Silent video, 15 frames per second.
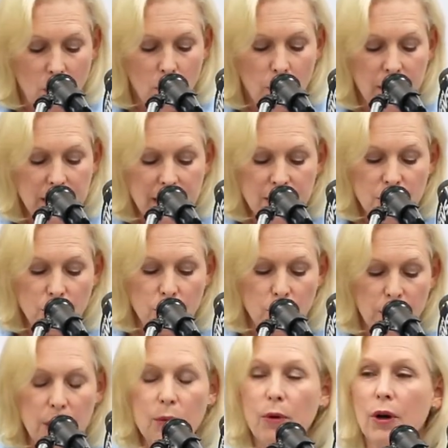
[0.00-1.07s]
We need to
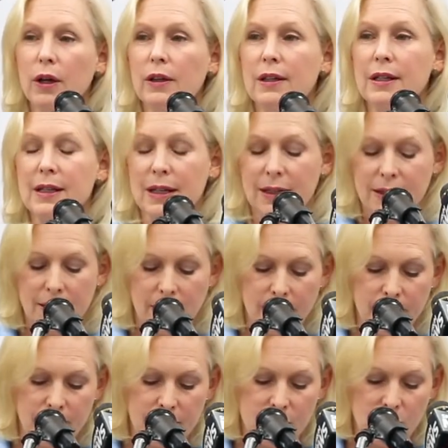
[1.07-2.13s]
rework the
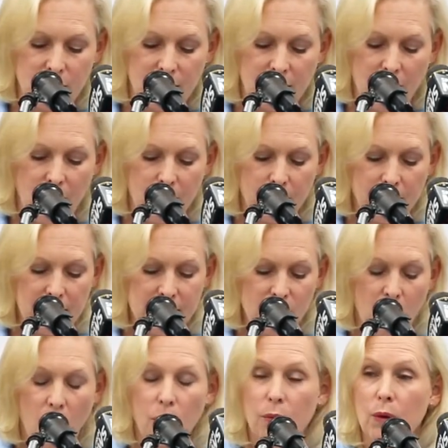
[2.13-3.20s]
system so that companies
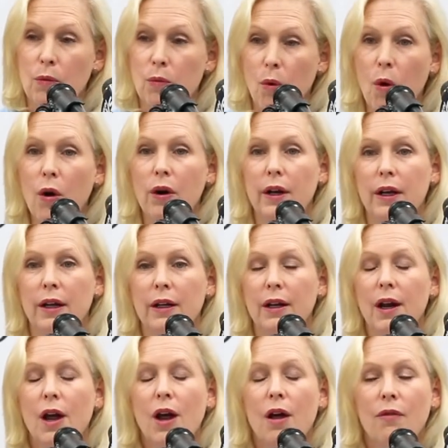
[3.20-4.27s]
are rewarded
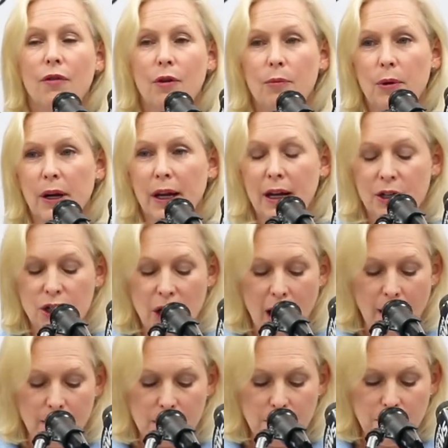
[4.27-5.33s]
for bringing
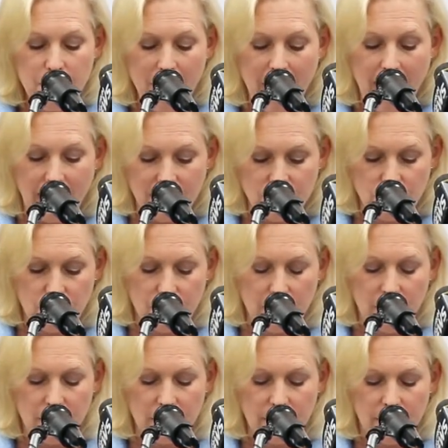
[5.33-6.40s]
jobs back to
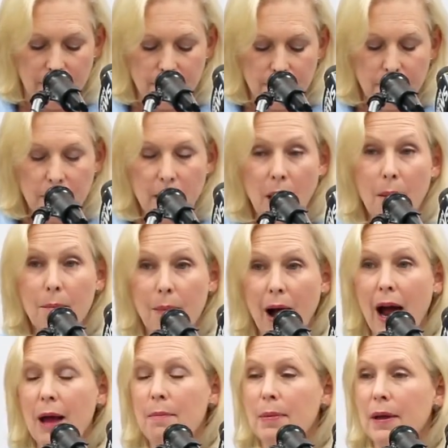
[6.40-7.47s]
America.
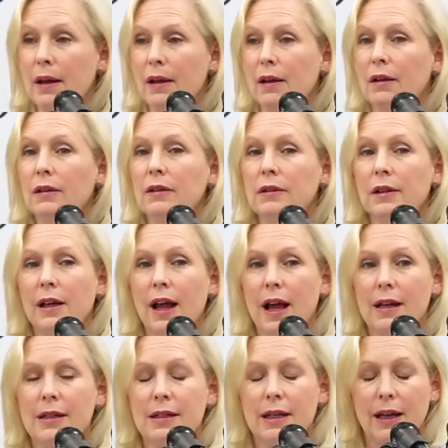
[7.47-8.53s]
My bill,
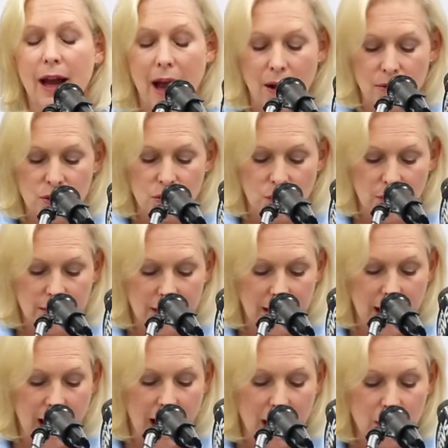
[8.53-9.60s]
Ending Outsourcing
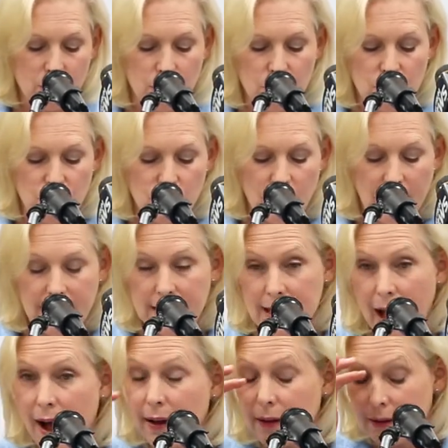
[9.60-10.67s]
Act, would do
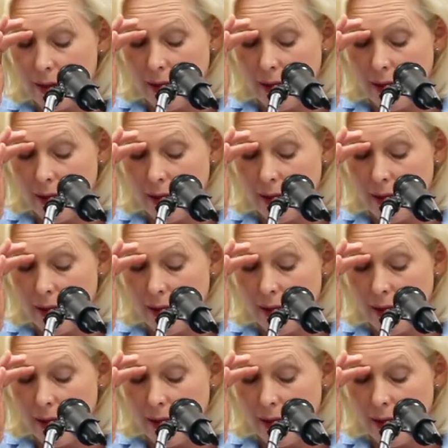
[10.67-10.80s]
exactly